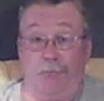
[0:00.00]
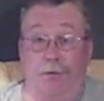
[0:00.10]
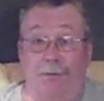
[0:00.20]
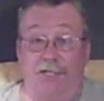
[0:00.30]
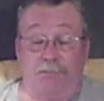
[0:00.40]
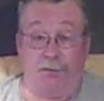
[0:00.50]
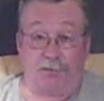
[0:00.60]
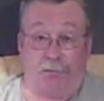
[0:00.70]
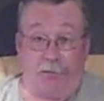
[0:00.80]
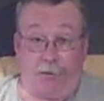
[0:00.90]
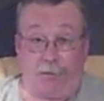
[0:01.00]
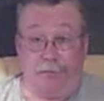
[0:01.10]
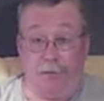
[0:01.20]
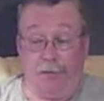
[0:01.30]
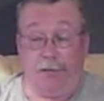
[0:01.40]
What am I supposed to
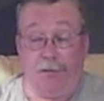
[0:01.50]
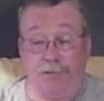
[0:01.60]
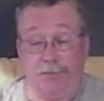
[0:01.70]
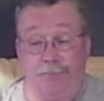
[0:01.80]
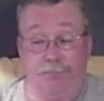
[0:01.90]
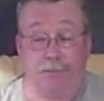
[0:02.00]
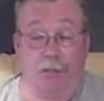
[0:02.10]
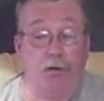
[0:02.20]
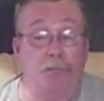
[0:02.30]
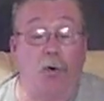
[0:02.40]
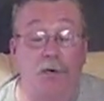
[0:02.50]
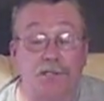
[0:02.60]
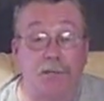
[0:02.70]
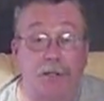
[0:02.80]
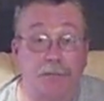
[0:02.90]
think? She slowly
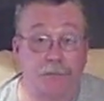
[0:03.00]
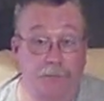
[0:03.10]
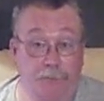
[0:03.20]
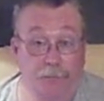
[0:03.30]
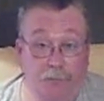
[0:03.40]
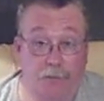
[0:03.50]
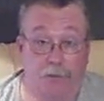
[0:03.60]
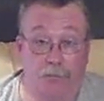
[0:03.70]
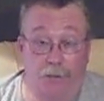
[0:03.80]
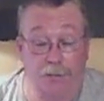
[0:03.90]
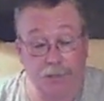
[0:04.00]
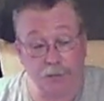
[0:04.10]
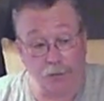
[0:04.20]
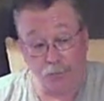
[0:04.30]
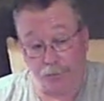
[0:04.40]
poisoning me. Do I need to
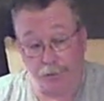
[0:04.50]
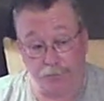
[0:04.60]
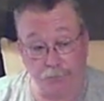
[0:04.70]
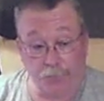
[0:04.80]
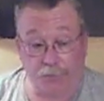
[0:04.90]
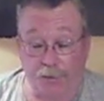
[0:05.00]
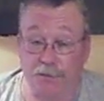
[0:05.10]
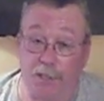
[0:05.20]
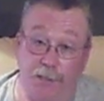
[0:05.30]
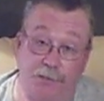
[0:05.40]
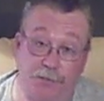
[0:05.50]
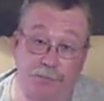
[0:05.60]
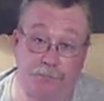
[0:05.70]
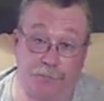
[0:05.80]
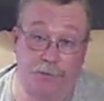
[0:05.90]
go and get with the containers
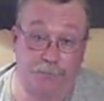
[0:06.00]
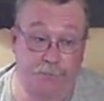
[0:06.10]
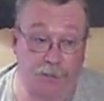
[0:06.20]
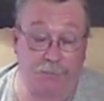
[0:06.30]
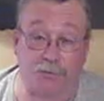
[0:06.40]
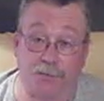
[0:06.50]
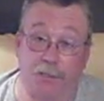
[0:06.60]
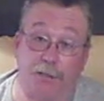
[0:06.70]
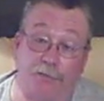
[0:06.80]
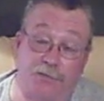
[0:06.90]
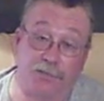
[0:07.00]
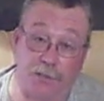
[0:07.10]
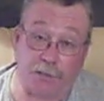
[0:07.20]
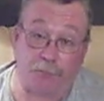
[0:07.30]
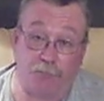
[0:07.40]
of chemicals underneath the
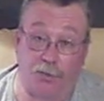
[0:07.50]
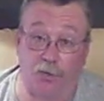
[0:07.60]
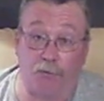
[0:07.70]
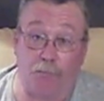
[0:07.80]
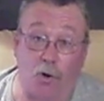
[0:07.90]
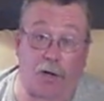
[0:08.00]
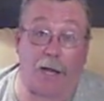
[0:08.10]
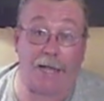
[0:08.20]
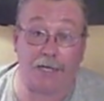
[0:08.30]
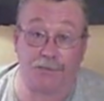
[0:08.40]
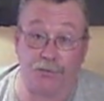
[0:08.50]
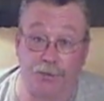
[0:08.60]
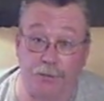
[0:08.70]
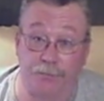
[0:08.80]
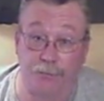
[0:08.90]
sink, put little mark lines
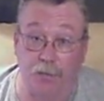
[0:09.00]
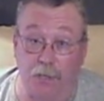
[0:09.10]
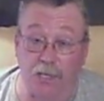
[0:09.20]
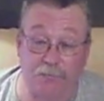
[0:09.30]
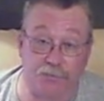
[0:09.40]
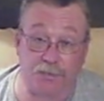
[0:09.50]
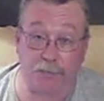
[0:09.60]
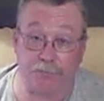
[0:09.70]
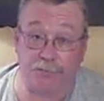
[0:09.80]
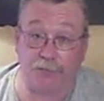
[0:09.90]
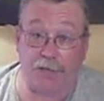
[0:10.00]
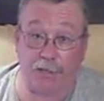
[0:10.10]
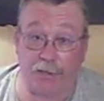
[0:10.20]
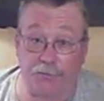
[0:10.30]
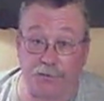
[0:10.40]
on the levels of them to
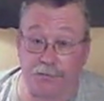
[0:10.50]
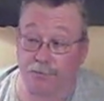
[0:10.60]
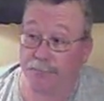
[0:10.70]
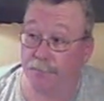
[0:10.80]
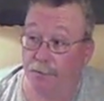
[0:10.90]
find out if she's